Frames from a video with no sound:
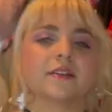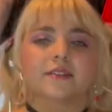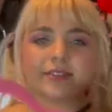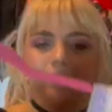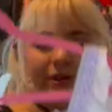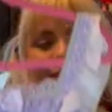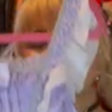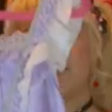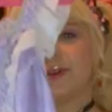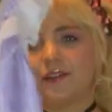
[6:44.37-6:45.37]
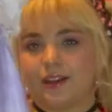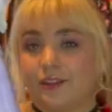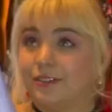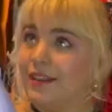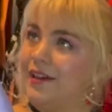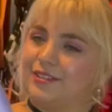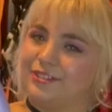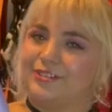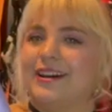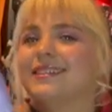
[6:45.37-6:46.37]
So next up we have another lavender
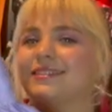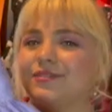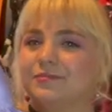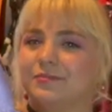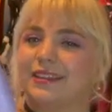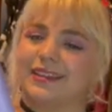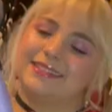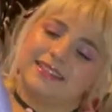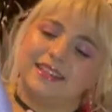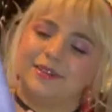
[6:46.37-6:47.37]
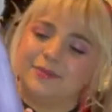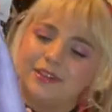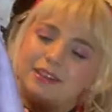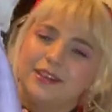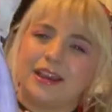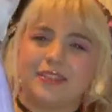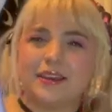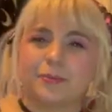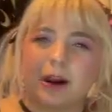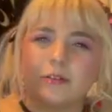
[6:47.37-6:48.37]
dress from that same, I
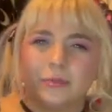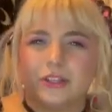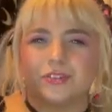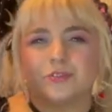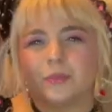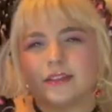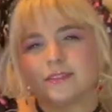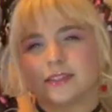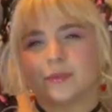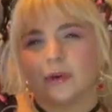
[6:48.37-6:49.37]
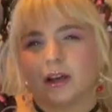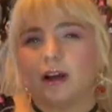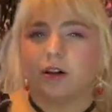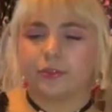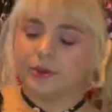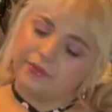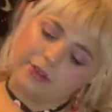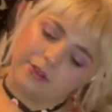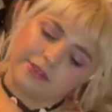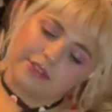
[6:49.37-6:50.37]
think probably 2 months. I bought all 3 of
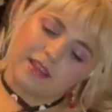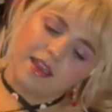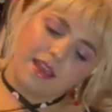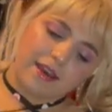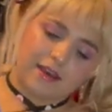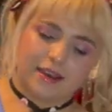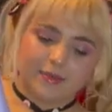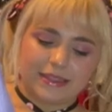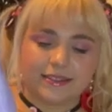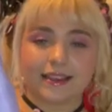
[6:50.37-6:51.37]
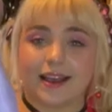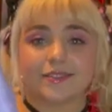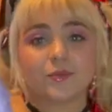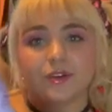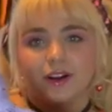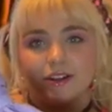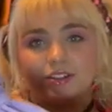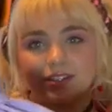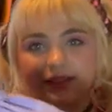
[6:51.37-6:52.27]
those. This is Castle Mirage in